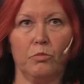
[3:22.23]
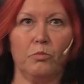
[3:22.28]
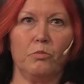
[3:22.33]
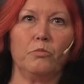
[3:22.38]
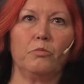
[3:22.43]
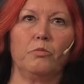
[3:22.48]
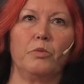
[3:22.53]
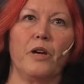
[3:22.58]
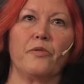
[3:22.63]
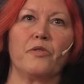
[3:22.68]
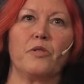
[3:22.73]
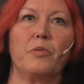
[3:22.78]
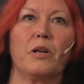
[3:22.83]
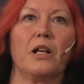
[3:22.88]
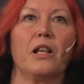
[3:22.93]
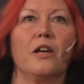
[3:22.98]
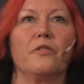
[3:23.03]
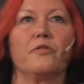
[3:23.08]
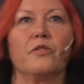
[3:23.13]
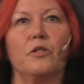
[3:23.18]
We have to
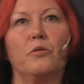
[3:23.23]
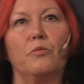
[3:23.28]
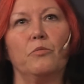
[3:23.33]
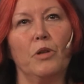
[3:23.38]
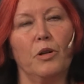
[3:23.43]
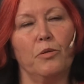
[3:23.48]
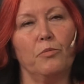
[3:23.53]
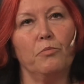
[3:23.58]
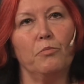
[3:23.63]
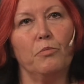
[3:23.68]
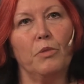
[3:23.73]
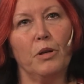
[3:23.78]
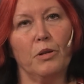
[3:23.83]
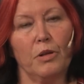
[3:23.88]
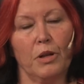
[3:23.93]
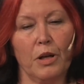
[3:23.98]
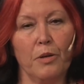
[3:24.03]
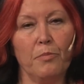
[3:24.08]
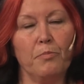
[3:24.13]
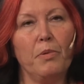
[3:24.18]
be clever
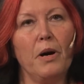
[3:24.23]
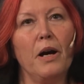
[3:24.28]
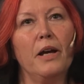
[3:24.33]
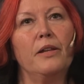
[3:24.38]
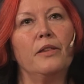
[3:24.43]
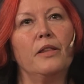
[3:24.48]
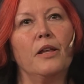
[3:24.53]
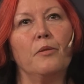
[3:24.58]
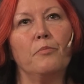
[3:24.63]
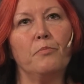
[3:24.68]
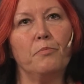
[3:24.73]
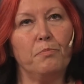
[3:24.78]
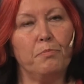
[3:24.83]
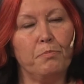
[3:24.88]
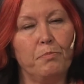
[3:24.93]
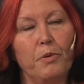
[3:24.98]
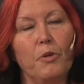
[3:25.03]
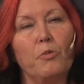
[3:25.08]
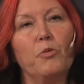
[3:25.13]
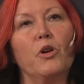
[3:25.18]
and combine them,
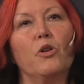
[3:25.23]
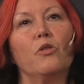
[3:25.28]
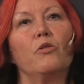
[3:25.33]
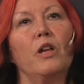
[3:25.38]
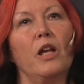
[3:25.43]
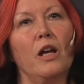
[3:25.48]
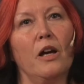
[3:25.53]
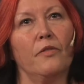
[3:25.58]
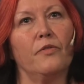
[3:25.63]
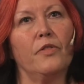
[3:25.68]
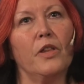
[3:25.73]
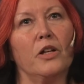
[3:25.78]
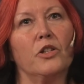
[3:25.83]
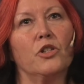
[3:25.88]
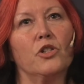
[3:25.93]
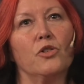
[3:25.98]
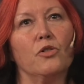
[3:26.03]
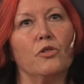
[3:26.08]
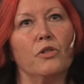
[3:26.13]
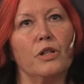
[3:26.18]
but we only have
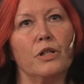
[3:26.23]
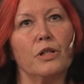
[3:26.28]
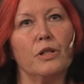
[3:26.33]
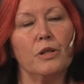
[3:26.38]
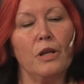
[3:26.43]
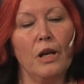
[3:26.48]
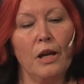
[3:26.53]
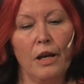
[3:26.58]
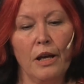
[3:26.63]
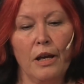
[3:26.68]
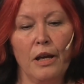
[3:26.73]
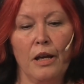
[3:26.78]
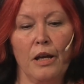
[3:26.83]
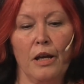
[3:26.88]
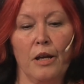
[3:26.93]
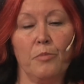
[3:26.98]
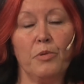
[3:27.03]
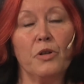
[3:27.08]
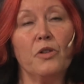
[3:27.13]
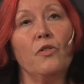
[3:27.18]
that choice.
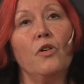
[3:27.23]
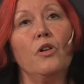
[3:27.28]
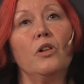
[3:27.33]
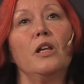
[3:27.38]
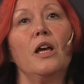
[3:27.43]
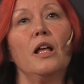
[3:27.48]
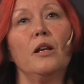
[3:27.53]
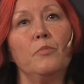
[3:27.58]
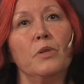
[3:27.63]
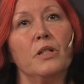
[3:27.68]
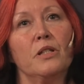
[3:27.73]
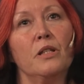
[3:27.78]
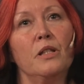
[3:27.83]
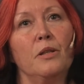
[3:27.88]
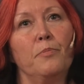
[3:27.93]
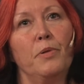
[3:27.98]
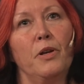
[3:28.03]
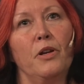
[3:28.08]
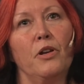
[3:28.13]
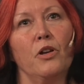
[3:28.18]
But of all the elements
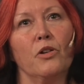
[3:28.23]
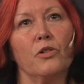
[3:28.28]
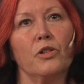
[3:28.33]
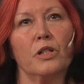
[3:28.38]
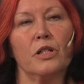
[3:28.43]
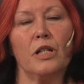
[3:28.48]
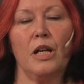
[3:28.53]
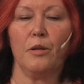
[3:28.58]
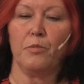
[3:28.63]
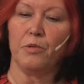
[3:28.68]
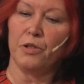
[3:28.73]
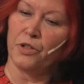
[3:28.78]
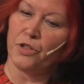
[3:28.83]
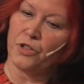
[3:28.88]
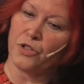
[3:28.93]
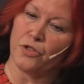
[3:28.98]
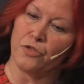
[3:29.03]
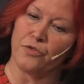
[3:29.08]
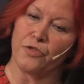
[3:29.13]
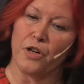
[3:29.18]
in the periodic table, and
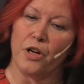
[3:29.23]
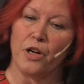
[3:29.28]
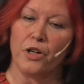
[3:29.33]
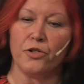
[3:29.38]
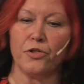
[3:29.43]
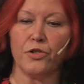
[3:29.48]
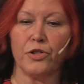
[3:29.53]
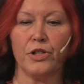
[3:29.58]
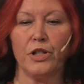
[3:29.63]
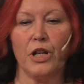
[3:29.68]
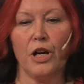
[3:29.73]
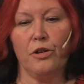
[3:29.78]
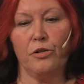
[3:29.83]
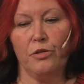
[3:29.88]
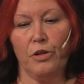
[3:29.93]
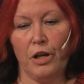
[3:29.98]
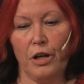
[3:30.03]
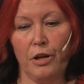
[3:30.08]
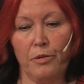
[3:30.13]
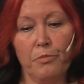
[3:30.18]
there's over 100
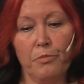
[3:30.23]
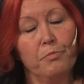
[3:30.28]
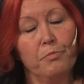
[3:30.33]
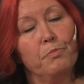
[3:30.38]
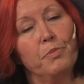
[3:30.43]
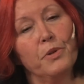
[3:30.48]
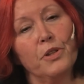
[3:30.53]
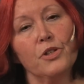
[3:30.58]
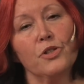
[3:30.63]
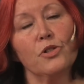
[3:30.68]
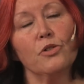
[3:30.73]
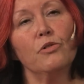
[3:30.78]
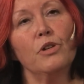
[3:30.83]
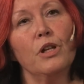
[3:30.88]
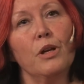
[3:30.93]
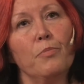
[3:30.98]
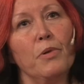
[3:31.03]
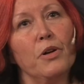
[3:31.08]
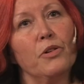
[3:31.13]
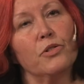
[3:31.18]
now, but there's
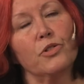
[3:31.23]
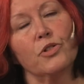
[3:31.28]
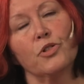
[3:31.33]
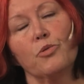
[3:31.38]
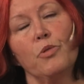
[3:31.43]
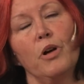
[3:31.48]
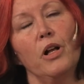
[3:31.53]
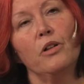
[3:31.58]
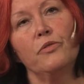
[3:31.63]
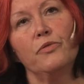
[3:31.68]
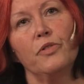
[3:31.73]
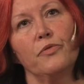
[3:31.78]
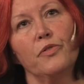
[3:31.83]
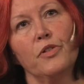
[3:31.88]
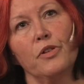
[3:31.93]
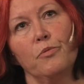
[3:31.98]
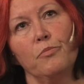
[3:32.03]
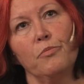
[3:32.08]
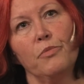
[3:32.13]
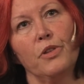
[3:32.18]
only about 12
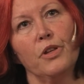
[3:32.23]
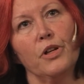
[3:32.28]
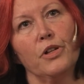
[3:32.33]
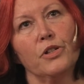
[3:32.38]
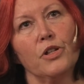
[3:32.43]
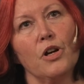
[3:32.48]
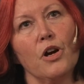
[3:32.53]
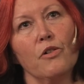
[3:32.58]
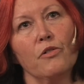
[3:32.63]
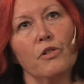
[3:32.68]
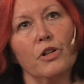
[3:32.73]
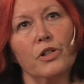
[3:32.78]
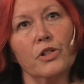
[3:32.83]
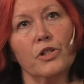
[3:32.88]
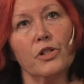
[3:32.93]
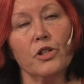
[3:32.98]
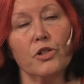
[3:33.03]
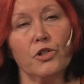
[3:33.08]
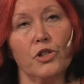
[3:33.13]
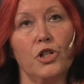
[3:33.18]
of them that are
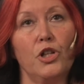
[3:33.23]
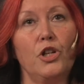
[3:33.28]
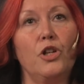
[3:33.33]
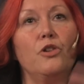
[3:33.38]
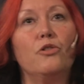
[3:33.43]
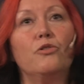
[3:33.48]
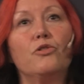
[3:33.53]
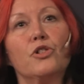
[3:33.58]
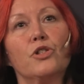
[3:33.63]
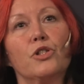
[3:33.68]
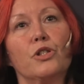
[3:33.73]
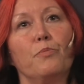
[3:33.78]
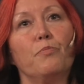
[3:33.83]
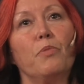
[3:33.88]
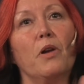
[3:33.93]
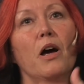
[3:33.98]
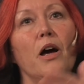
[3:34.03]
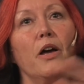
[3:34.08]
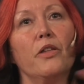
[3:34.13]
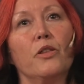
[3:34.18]
in such huge
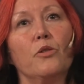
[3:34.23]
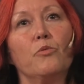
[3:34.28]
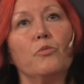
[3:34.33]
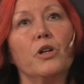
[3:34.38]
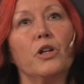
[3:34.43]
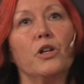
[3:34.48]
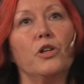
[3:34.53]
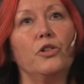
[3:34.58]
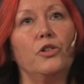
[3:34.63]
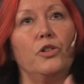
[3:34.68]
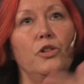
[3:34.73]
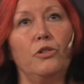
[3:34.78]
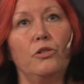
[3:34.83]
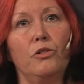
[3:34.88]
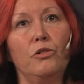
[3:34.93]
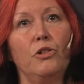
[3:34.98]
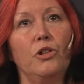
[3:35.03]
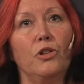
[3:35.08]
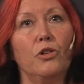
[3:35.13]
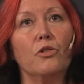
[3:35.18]
supply that we can,
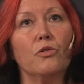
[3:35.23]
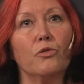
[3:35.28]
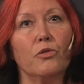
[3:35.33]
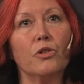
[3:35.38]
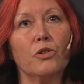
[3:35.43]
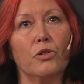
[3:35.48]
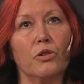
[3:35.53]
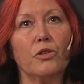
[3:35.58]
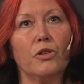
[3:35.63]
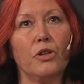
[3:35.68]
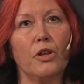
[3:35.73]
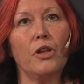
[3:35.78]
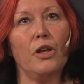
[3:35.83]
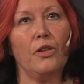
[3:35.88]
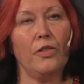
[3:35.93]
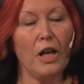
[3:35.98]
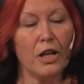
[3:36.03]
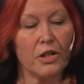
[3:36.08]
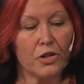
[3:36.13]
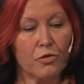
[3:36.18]

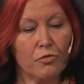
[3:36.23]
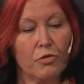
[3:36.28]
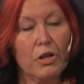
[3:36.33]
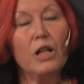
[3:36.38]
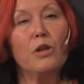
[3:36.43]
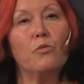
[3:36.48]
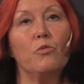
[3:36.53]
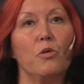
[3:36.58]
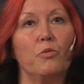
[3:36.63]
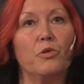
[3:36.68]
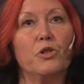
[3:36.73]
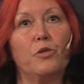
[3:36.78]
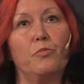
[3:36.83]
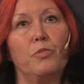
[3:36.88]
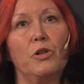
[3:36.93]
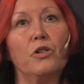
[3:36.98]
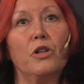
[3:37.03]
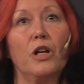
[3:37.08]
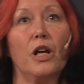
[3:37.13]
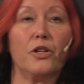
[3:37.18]
and that's really what we
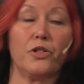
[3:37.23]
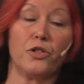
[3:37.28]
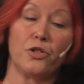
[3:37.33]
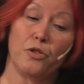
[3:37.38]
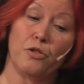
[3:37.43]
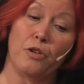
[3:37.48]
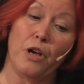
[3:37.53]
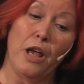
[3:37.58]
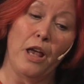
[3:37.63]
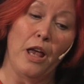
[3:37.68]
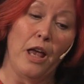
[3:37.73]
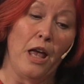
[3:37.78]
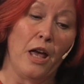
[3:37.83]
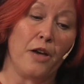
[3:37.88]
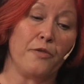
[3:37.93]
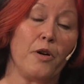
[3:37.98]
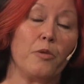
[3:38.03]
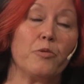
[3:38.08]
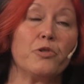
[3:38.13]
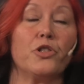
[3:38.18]
should be looking at. So
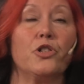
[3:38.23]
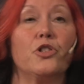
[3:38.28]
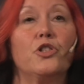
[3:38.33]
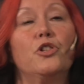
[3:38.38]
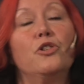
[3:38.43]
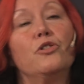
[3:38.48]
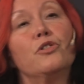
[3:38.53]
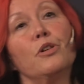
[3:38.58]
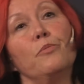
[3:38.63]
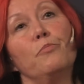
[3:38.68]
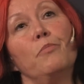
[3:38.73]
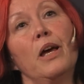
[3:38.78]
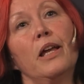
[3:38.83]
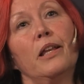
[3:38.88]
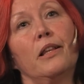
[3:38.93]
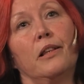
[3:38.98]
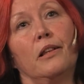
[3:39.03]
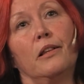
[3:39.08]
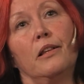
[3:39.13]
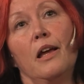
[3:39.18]
if I was to choose a
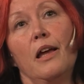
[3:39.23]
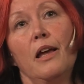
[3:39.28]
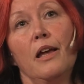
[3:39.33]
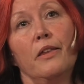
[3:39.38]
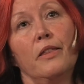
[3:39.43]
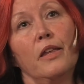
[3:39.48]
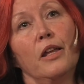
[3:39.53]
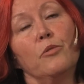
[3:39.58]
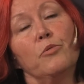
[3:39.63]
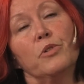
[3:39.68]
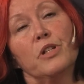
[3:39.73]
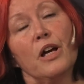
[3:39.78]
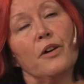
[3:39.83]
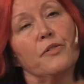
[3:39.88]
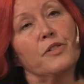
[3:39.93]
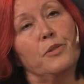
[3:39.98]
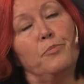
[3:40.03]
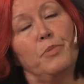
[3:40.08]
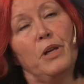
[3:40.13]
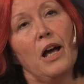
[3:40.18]
metal, then it would
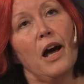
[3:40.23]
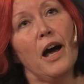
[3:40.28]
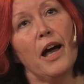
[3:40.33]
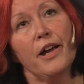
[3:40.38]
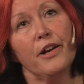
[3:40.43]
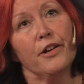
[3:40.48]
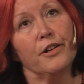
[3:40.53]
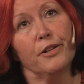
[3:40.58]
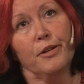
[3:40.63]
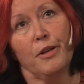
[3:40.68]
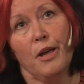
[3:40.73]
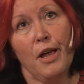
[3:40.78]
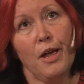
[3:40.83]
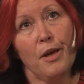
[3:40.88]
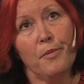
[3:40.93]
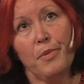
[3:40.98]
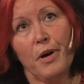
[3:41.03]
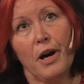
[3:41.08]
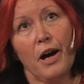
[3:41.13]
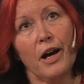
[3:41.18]
have to be iron.
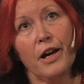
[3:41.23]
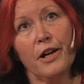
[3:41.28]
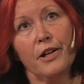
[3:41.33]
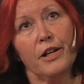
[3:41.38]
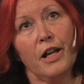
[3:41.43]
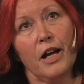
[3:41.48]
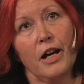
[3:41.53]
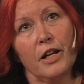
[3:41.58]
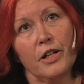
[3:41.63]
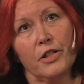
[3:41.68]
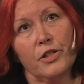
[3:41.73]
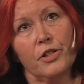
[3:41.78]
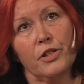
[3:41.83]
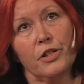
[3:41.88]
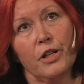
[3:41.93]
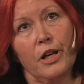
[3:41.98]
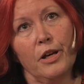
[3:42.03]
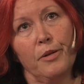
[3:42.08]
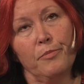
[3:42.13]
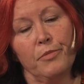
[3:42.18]
But iron
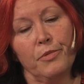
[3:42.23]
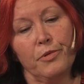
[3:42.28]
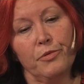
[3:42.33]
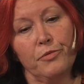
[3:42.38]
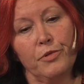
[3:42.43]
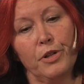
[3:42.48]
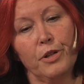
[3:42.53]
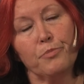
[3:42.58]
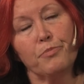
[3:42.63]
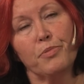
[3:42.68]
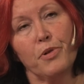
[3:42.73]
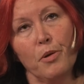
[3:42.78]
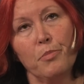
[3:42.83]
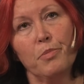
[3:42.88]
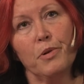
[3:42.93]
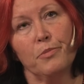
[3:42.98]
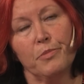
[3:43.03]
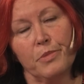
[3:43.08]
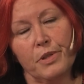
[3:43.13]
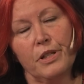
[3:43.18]
has real
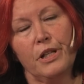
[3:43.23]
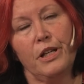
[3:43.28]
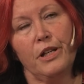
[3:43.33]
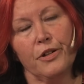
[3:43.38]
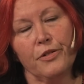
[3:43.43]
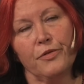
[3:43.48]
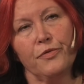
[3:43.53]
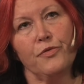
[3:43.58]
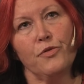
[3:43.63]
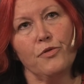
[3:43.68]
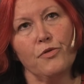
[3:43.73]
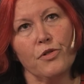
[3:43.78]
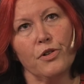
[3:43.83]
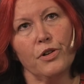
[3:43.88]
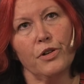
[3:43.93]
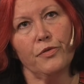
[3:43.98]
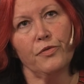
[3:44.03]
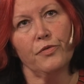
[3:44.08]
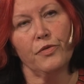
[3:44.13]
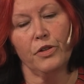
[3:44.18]
problems here,
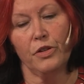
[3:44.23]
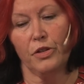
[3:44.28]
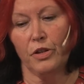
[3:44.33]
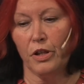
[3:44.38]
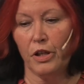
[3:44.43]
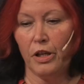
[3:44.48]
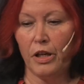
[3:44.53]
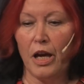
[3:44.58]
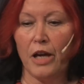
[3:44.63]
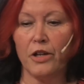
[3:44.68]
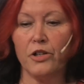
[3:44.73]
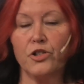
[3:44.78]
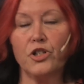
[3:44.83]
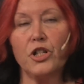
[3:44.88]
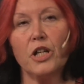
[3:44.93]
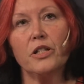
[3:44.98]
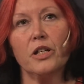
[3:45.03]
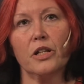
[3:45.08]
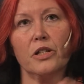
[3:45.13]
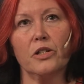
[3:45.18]
for the
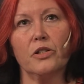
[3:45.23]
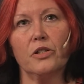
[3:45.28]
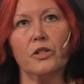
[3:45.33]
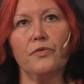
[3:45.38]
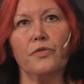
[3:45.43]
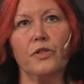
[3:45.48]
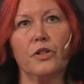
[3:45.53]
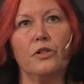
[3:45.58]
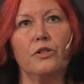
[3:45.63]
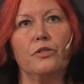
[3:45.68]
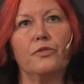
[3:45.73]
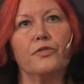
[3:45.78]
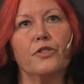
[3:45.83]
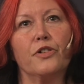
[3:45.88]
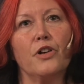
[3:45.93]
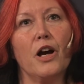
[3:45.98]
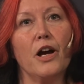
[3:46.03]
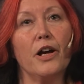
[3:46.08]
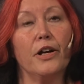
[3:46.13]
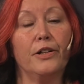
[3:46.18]
energetics are difficult
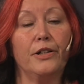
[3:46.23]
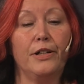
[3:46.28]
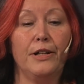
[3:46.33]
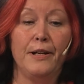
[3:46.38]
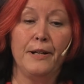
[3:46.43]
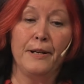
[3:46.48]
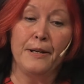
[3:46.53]
for iron.